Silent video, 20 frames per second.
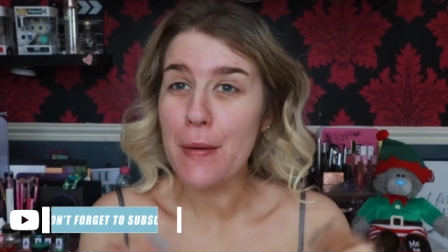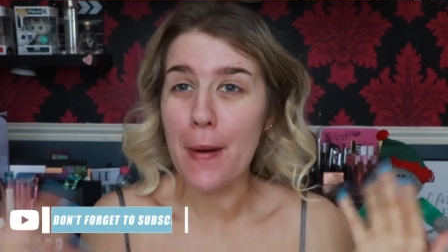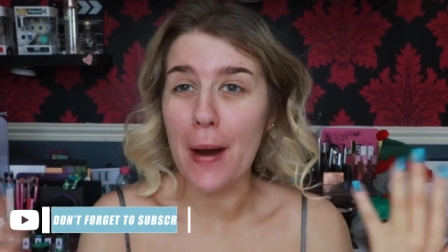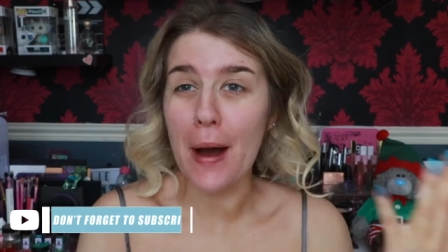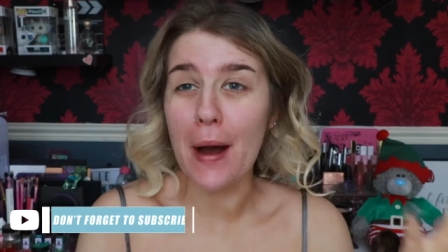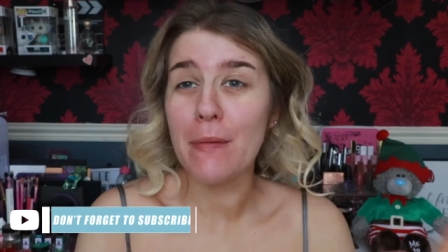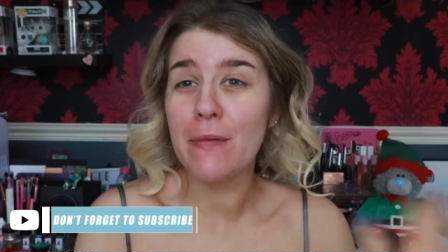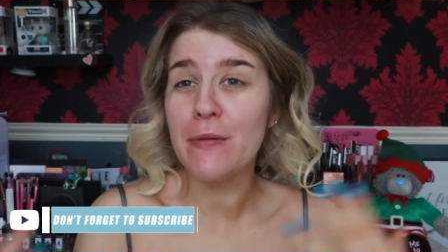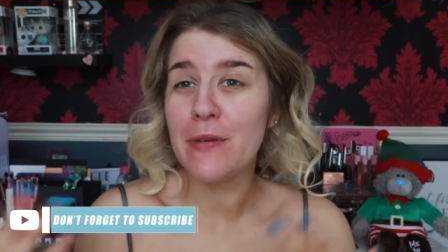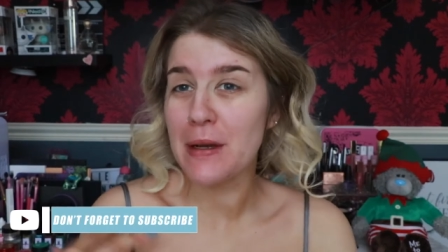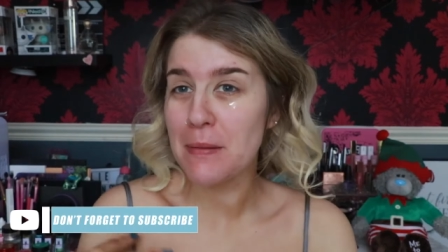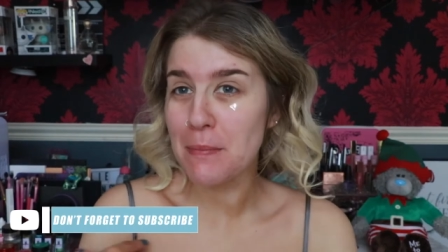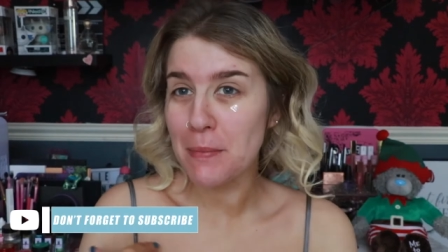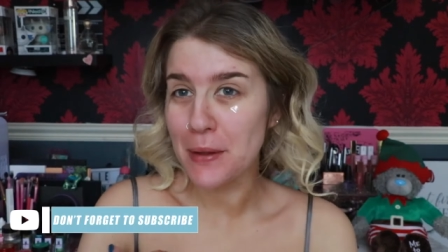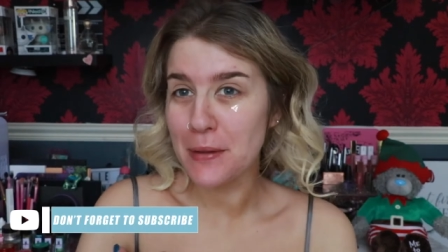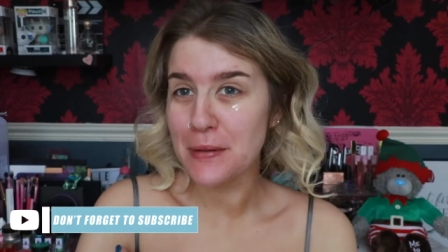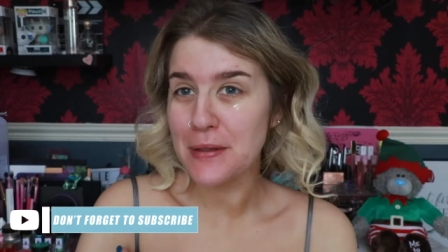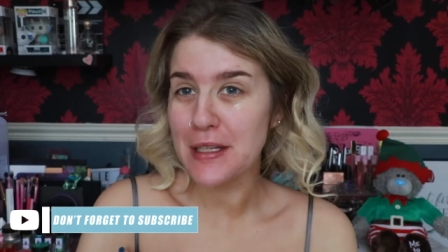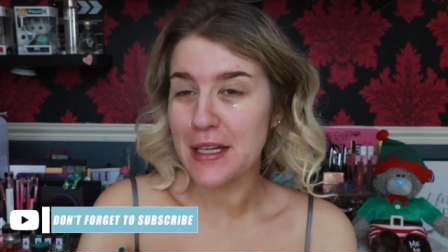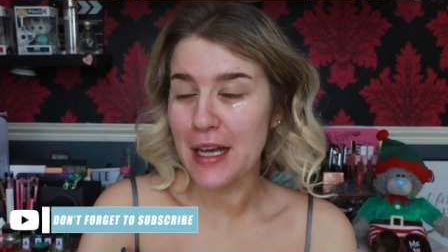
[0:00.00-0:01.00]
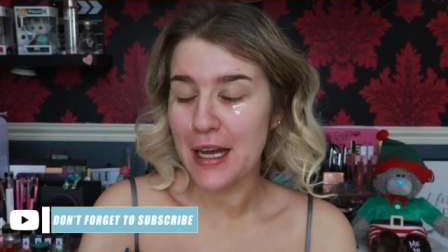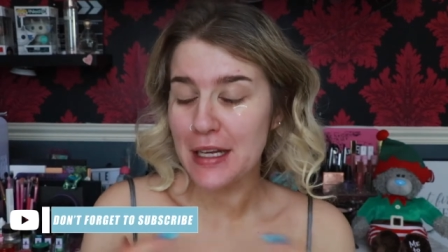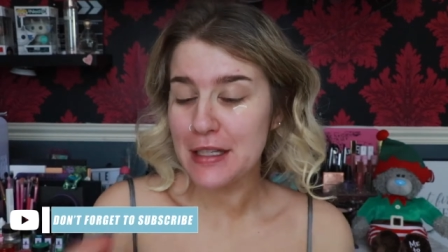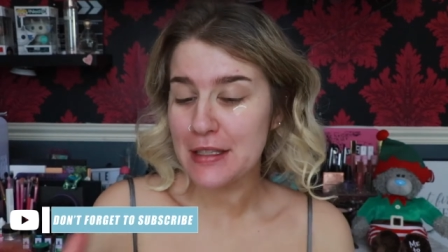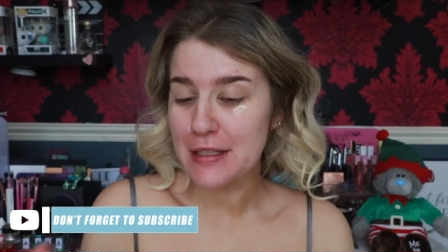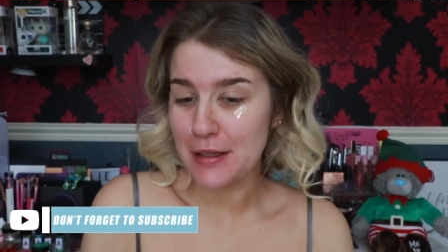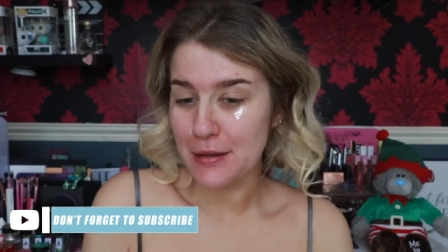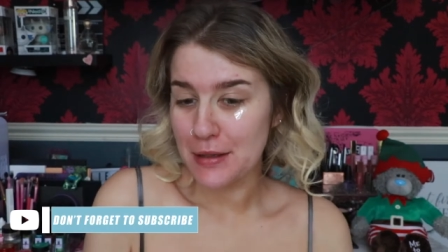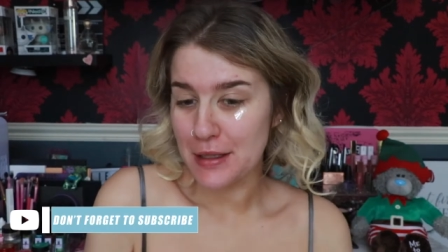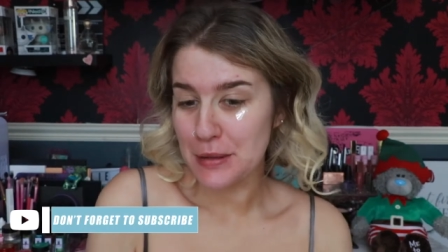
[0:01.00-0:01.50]
but I'm feeling blue today,
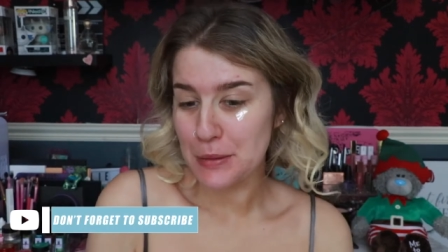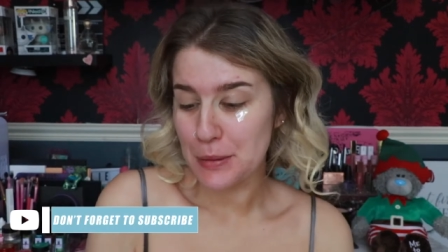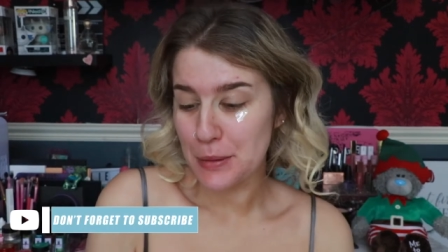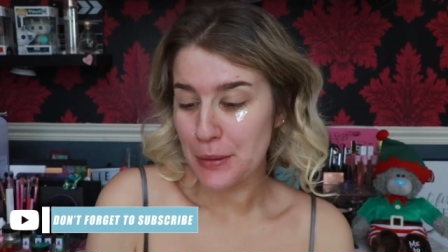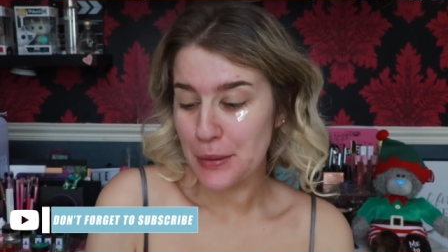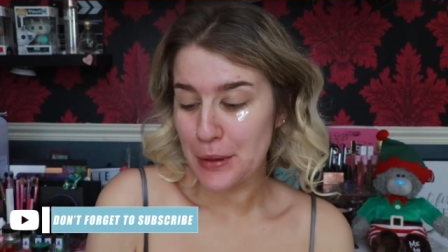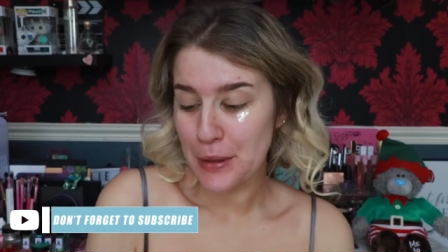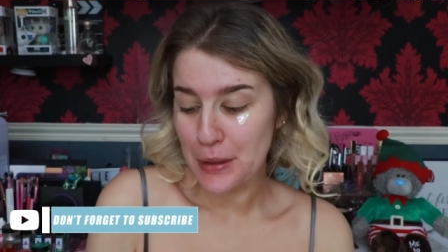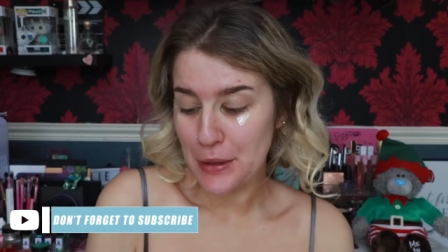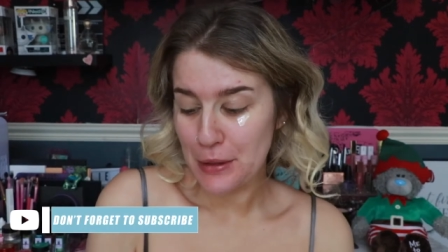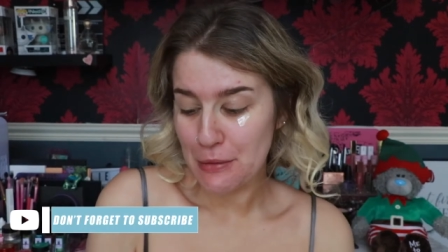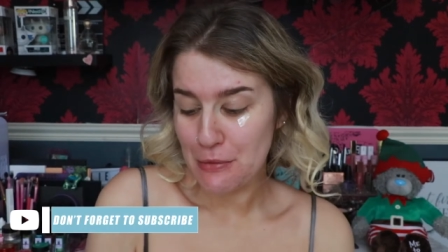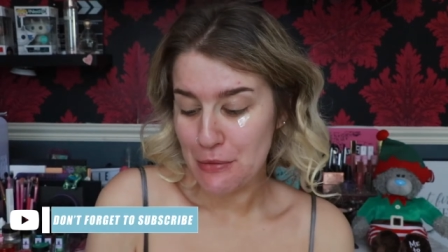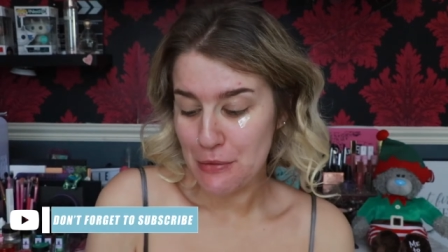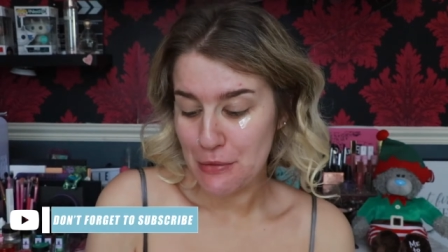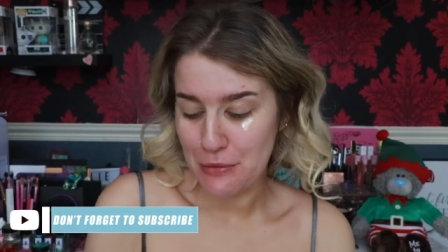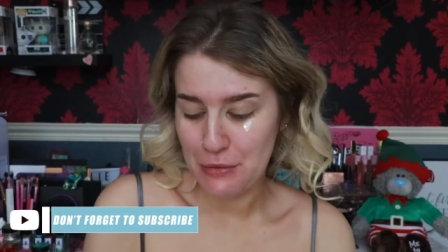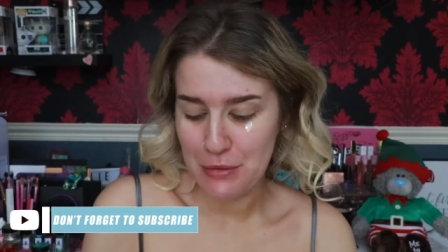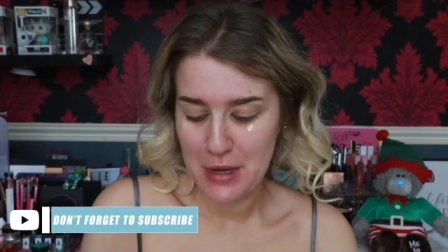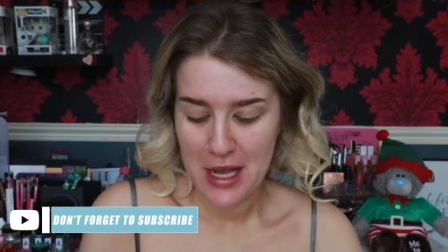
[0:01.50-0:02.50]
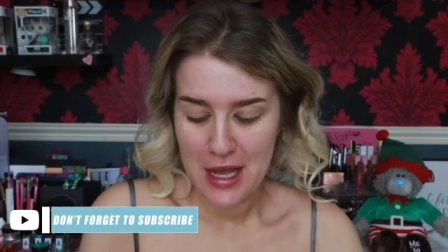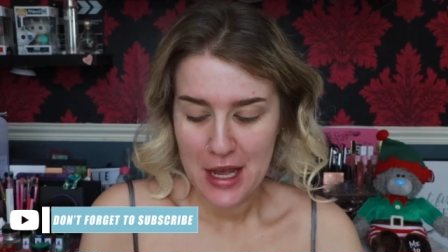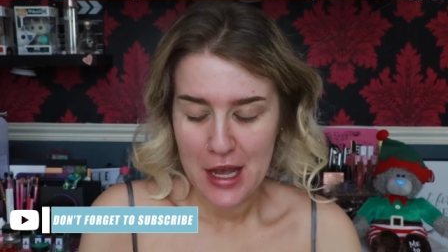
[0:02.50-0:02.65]
so that's what we're going to do.